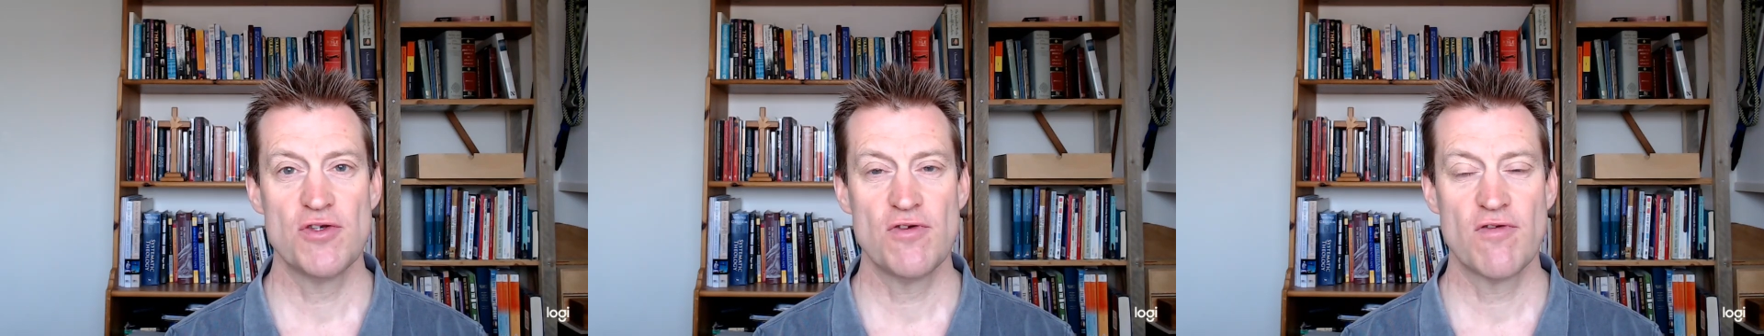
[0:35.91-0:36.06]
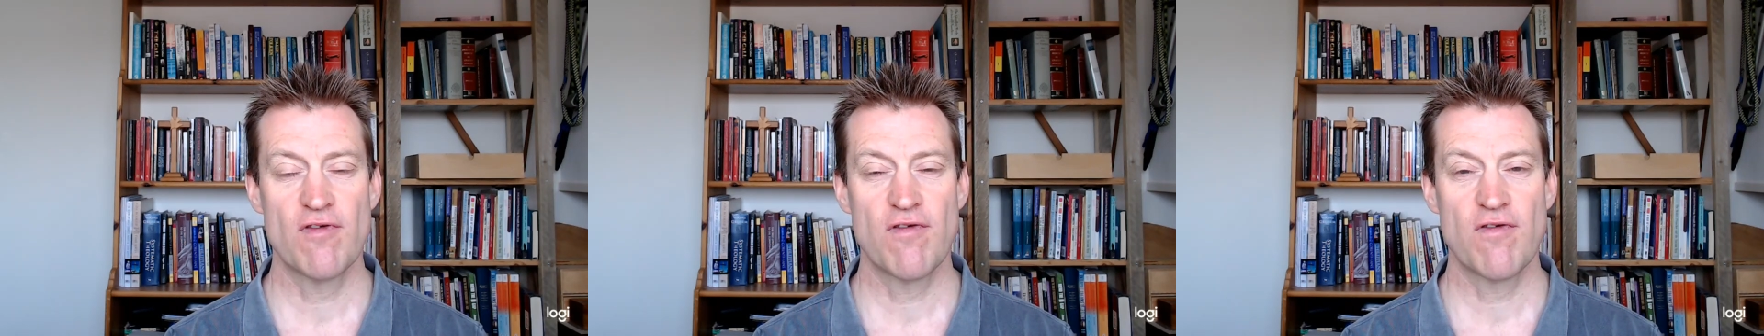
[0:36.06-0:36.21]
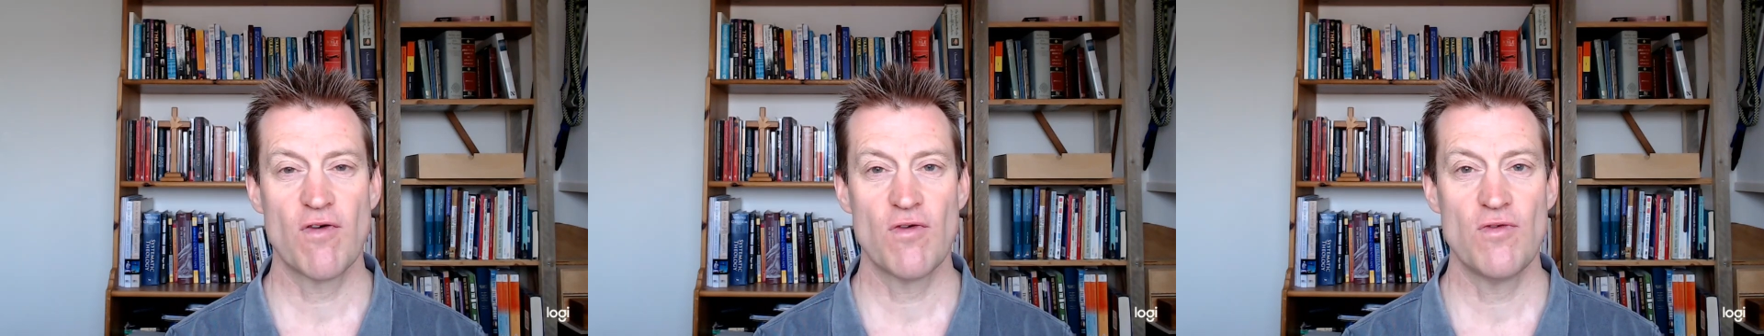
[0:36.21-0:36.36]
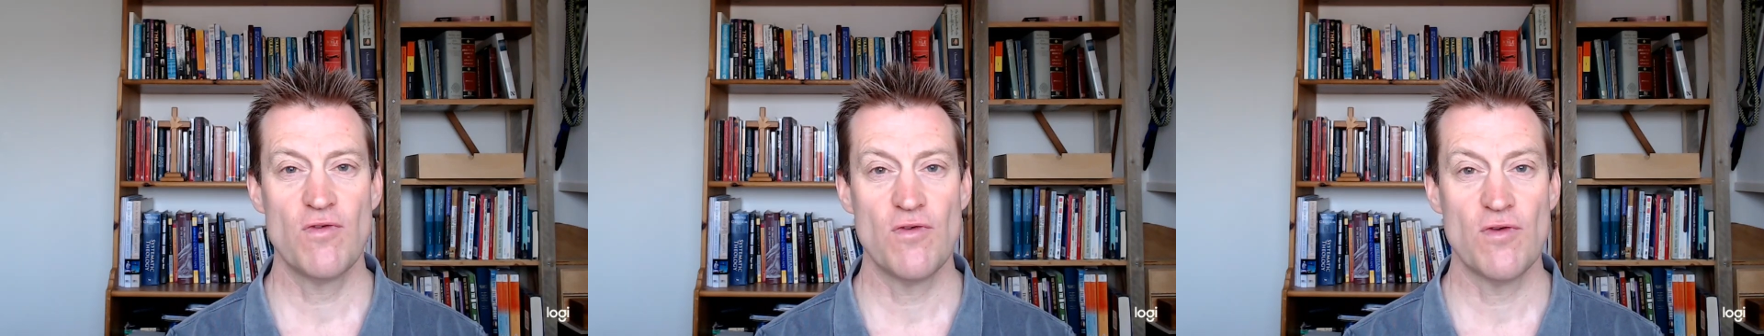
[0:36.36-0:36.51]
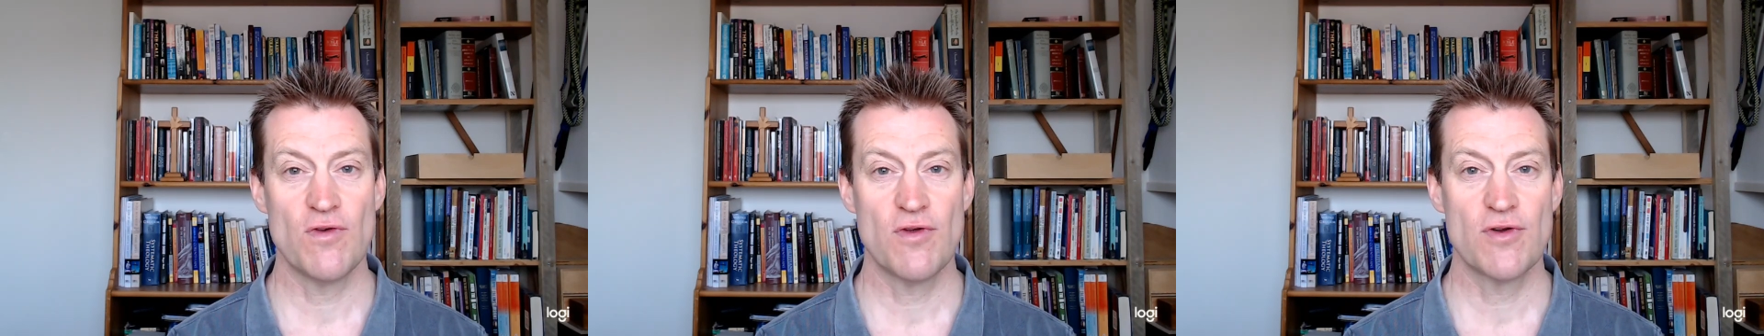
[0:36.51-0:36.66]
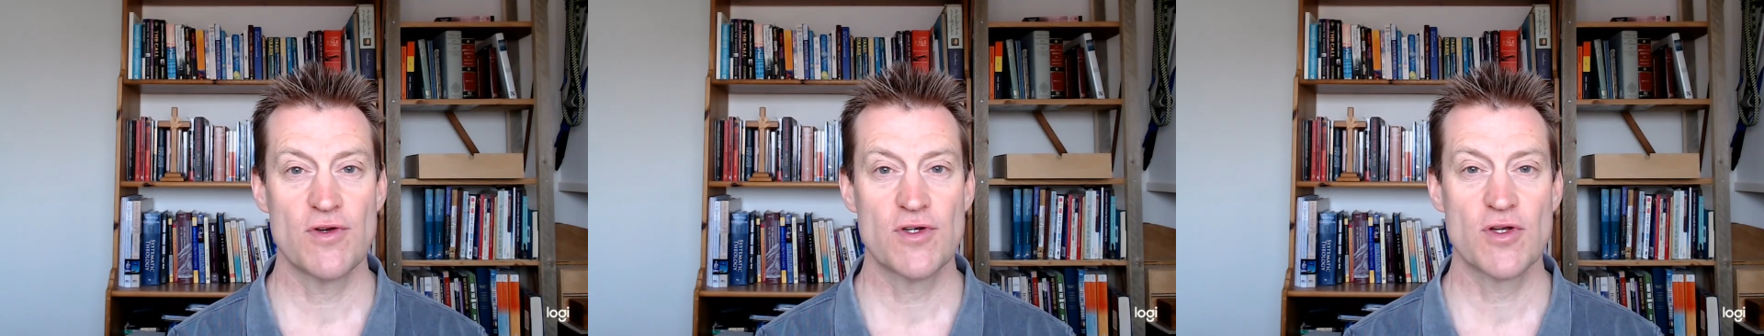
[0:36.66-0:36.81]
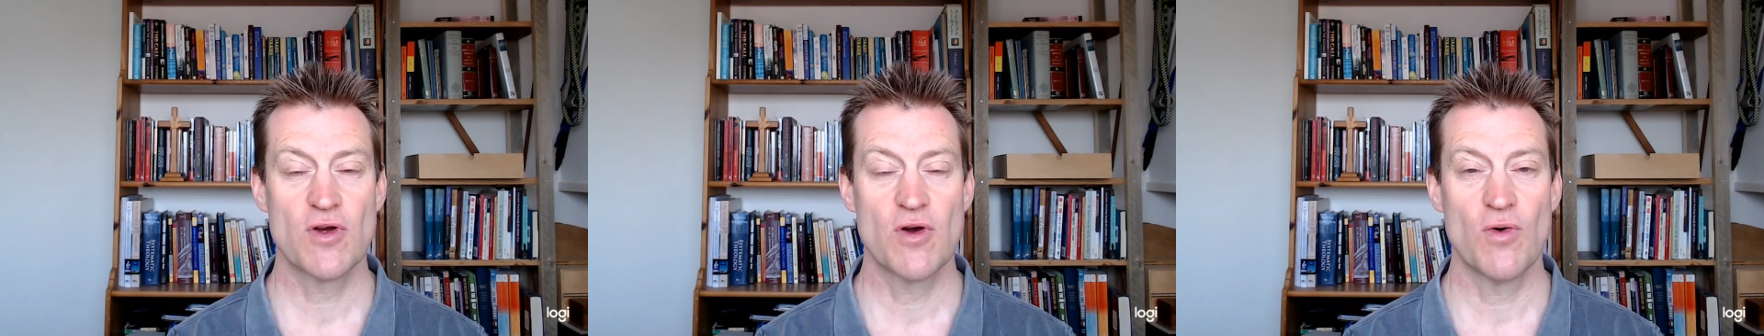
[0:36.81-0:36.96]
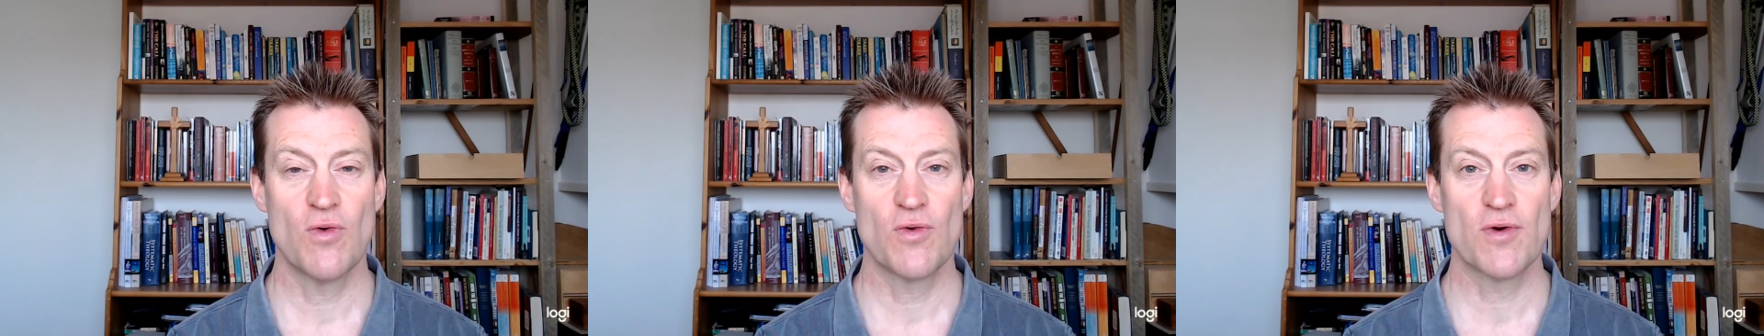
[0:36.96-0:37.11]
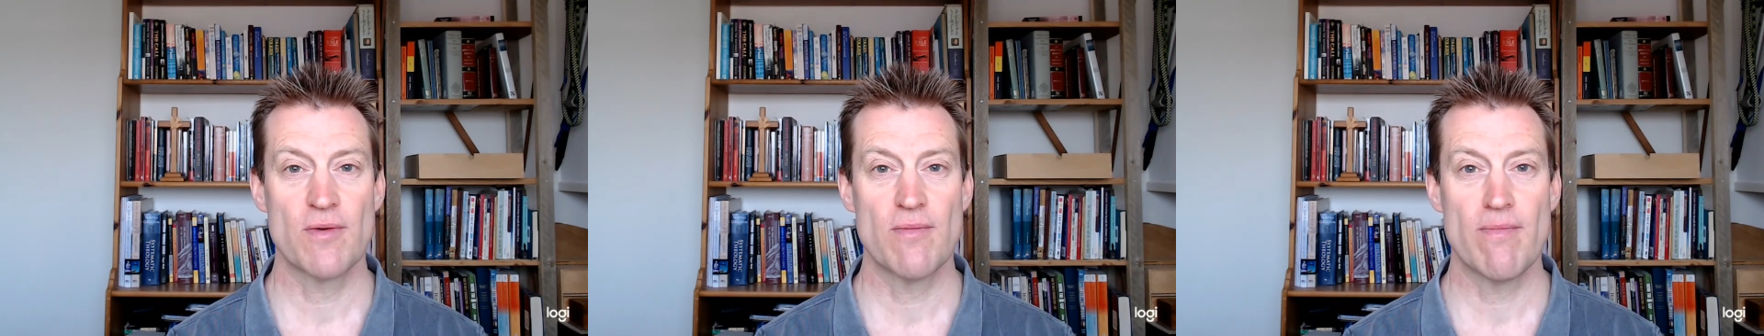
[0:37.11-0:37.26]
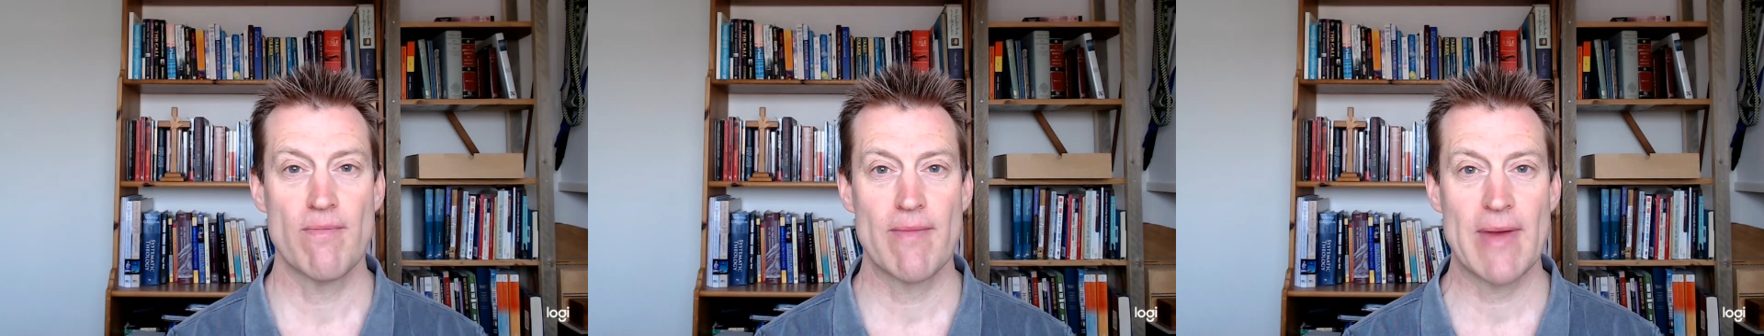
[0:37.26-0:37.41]
food called
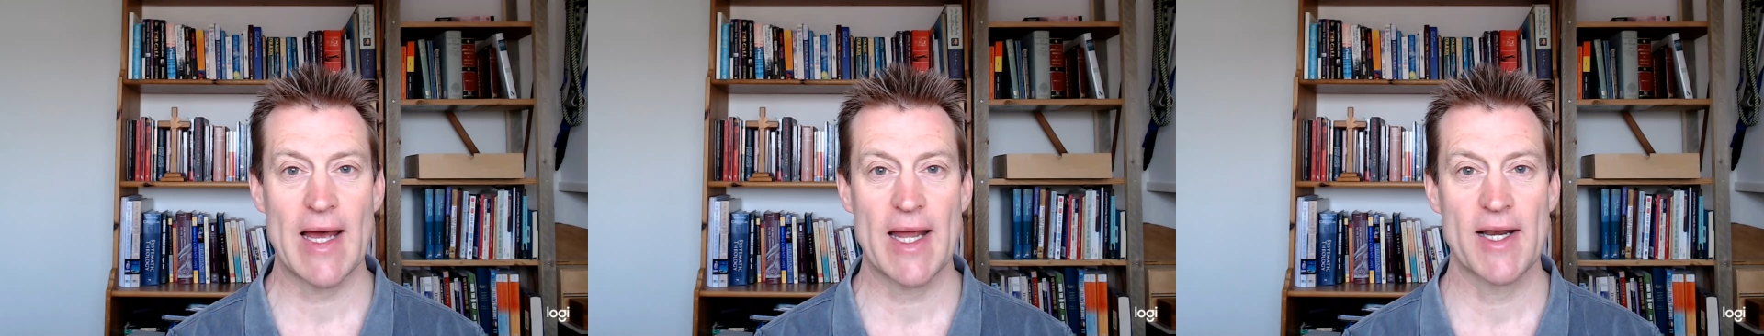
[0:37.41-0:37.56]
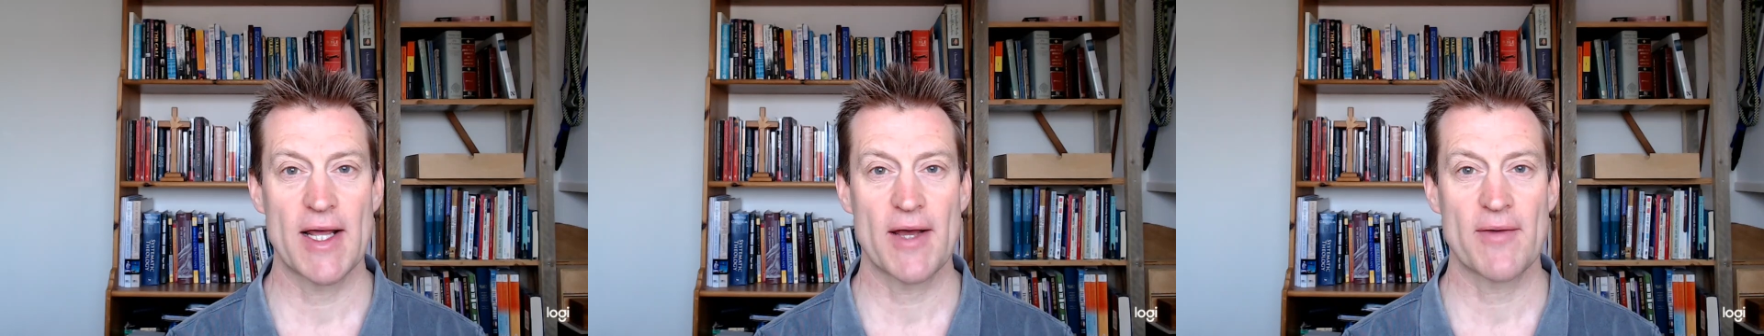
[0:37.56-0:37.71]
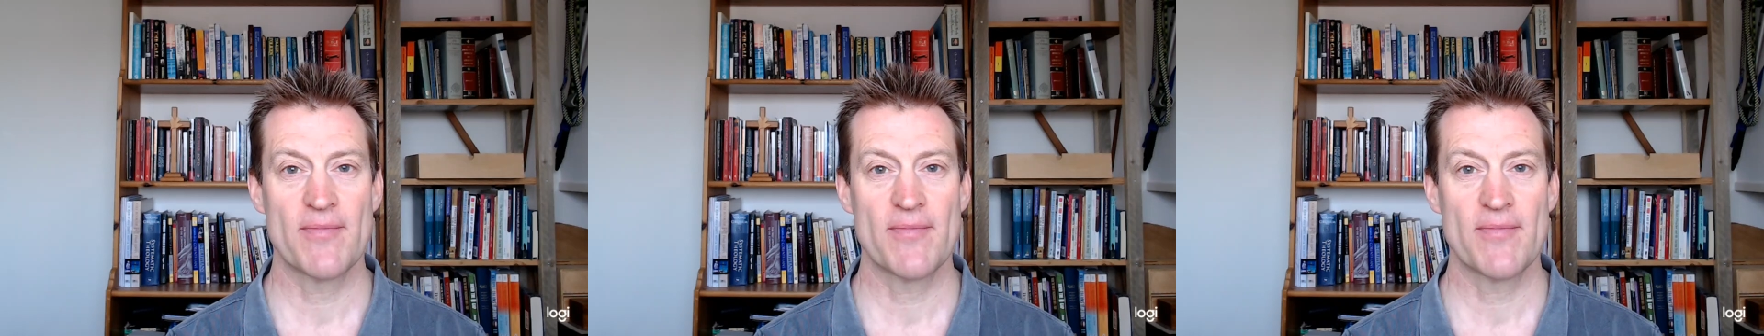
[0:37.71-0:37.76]
manna.